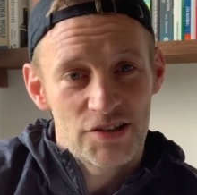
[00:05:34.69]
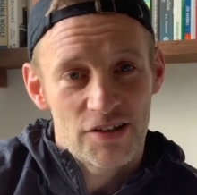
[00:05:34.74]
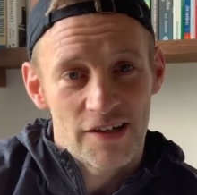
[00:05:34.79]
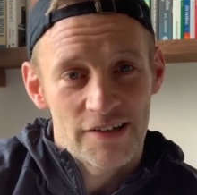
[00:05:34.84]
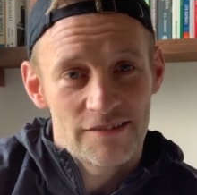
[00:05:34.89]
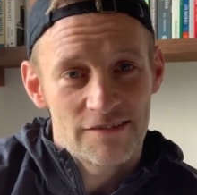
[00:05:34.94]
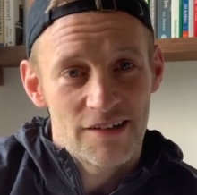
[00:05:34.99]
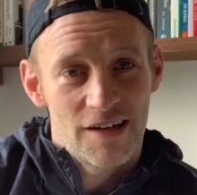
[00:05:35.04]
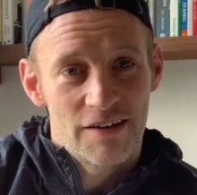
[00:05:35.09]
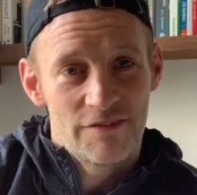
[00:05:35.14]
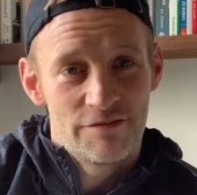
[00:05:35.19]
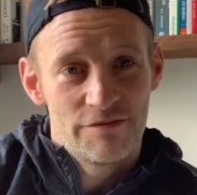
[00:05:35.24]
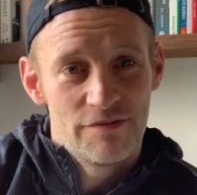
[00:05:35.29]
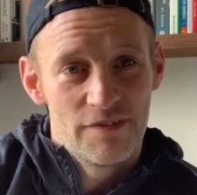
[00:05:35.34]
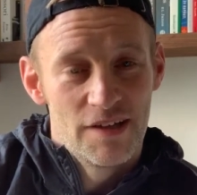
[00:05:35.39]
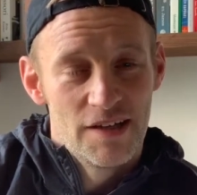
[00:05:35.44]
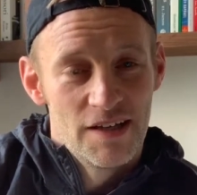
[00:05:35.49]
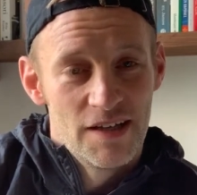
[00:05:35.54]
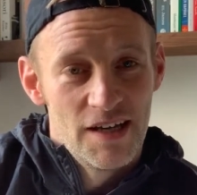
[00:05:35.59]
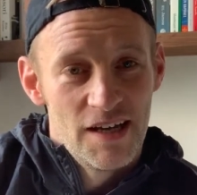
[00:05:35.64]

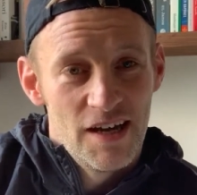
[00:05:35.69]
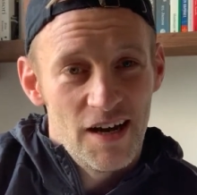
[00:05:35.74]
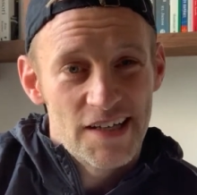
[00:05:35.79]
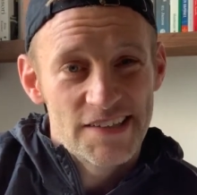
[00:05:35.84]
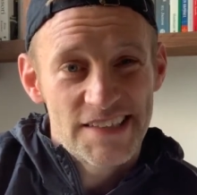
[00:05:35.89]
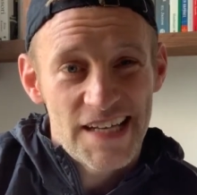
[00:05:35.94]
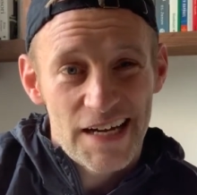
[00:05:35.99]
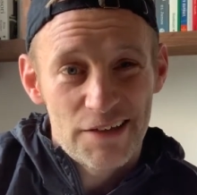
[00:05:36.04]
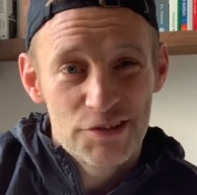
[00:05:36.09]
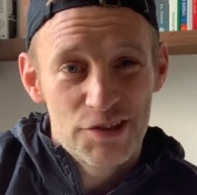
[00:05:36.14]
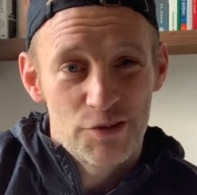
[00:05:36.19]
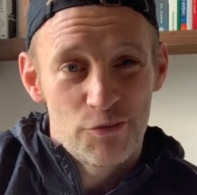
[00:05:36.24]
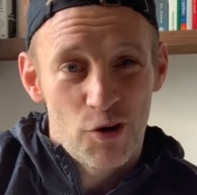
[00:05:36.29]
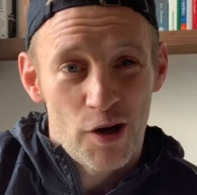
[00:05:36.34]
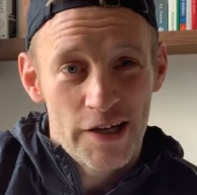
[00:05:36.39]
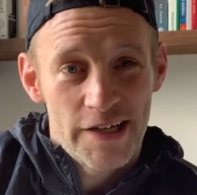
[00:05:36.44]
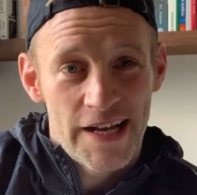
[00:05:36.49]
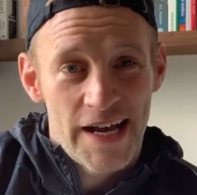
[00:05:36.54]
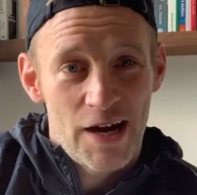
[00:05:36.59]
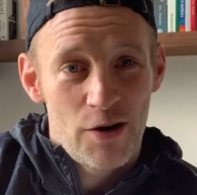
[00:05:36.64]
I doubt it
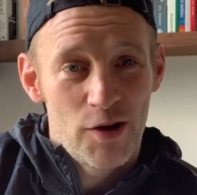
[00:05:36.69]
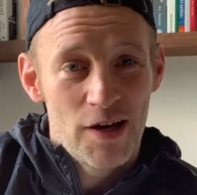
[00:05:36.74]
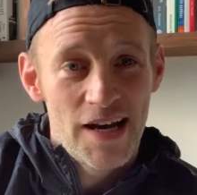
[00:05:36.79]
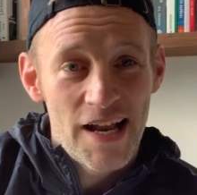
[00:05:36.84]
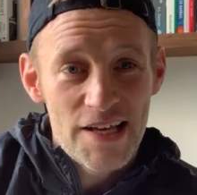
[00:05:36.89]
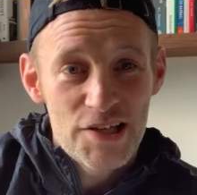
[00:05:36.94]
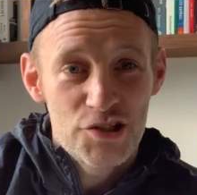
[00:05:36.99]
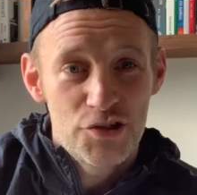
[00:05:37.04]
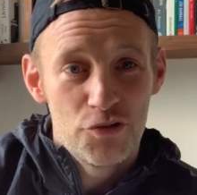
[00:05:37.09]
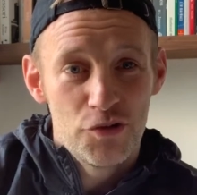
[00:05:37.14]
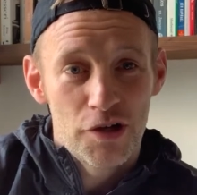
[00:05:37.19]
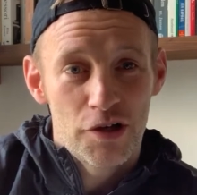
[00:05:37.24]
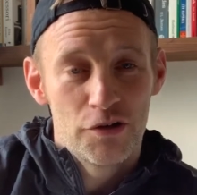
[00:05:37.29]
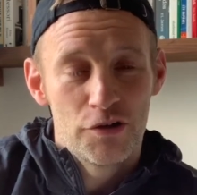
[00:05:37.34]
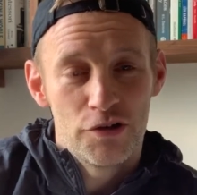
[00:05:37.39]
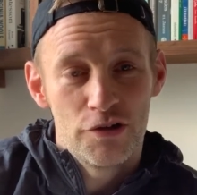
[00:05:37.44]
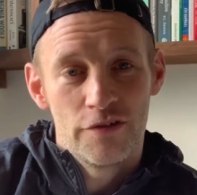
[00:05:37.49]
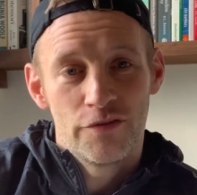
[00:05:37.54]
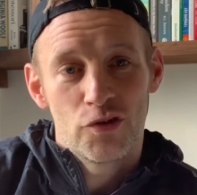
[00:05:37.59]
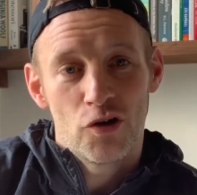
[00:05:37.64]
right now, unless you know
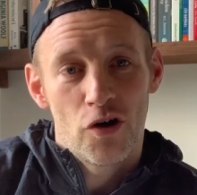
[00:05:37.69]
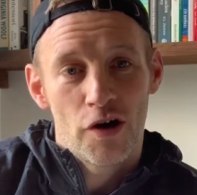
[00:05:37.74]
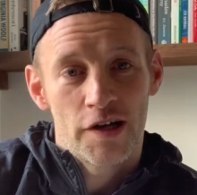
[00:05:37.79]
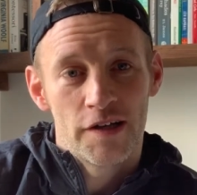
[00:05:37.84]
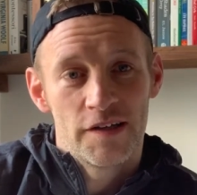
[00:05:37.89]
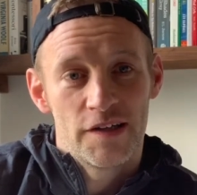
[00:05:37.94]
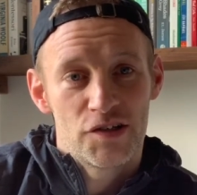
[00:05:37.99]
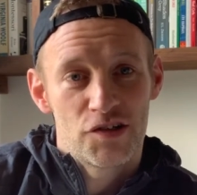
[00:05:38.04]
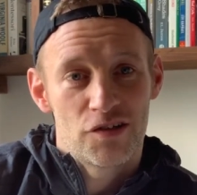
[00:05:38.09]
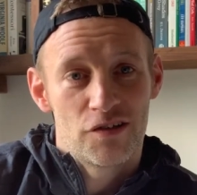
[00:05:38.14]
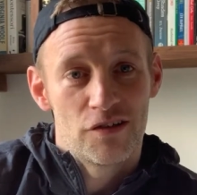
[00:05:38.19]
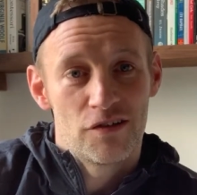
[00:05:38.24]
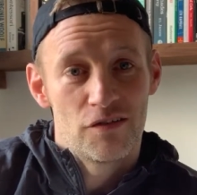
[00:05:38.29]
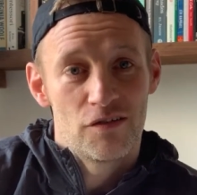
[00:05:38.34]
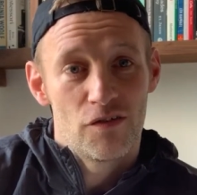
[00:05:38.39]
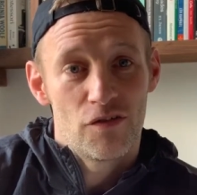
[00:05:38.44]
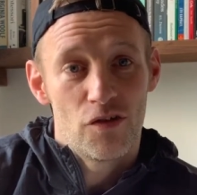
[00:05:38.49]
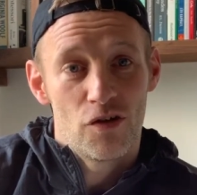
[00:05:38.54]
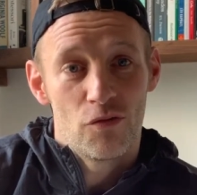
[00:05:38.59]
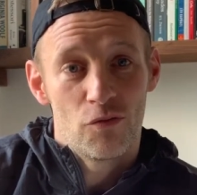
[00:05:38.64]
that you've got a
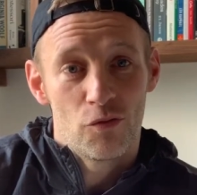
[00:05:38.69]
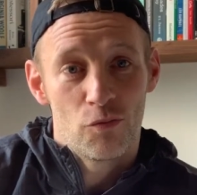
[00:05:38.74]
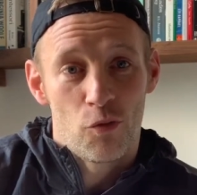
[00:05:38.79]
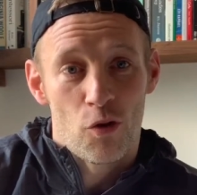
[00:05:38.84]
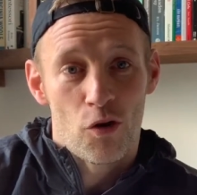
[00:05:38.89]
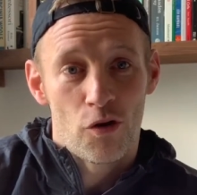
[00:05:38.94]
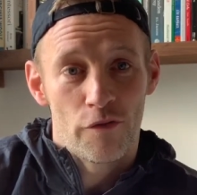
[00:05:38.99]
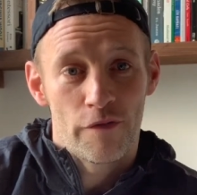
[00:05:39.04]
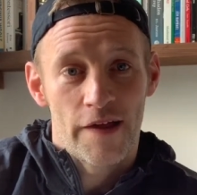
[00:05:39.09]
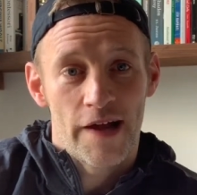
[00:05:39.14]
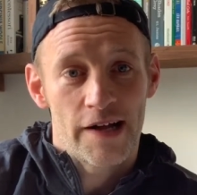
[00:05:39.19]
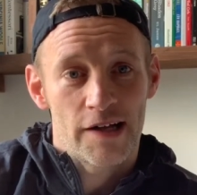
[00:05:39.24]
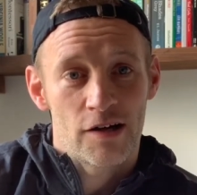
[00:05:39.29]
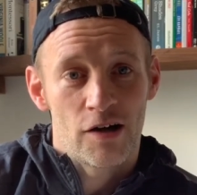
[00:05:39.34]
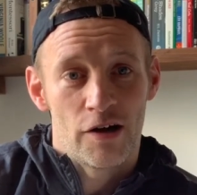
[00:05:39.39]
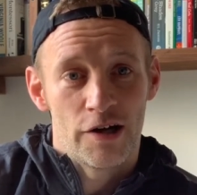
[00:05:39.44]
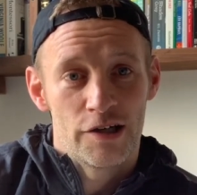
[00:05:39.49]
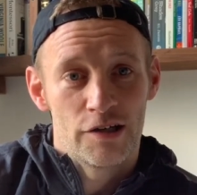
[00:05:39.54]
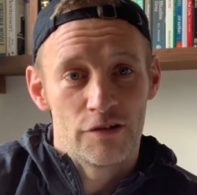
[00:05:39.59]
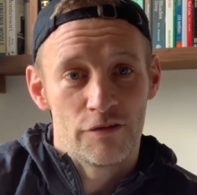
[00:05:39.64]
condition that would warrant that
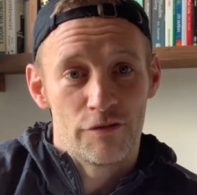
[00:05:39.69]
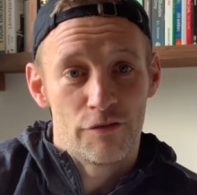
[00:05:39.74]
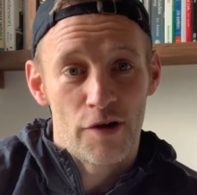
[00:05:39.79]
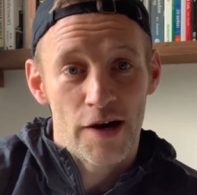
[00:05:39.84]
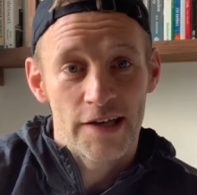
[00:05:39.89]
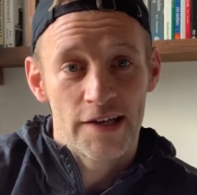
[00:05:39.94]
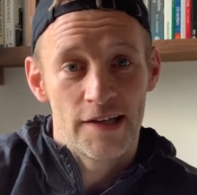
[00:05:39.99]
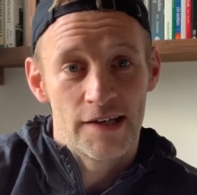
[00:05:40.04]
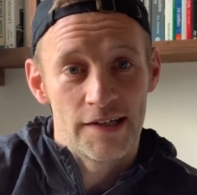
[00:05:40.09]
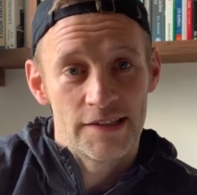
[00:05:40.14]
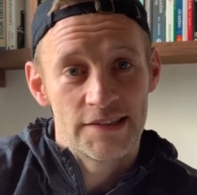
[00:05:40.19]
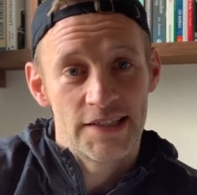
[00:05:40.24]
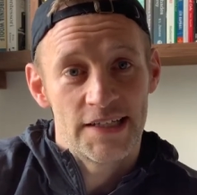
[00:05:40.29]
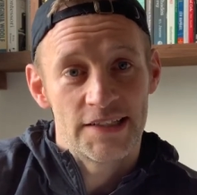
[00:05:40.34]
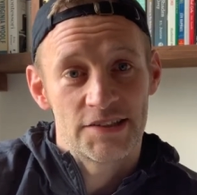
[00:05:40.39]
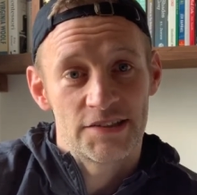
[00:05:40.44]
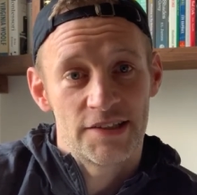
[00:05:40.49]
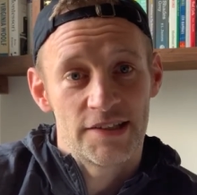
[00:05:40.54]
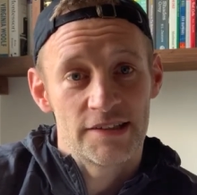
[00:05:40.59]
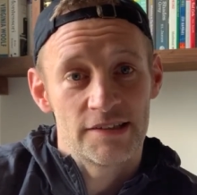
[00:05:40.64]
kind of regular
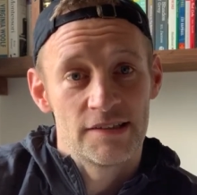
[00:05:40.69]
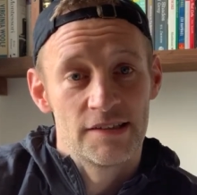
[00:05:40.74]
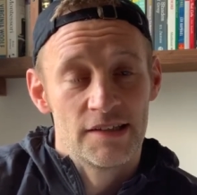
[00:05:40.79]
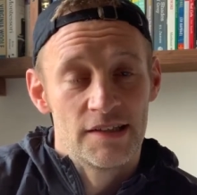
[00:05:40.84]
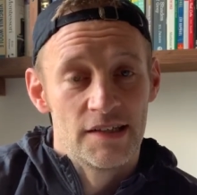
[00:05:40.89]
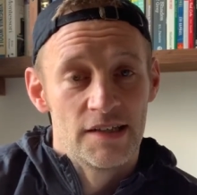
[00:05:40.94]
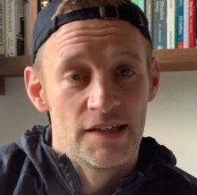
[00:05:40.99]
testing.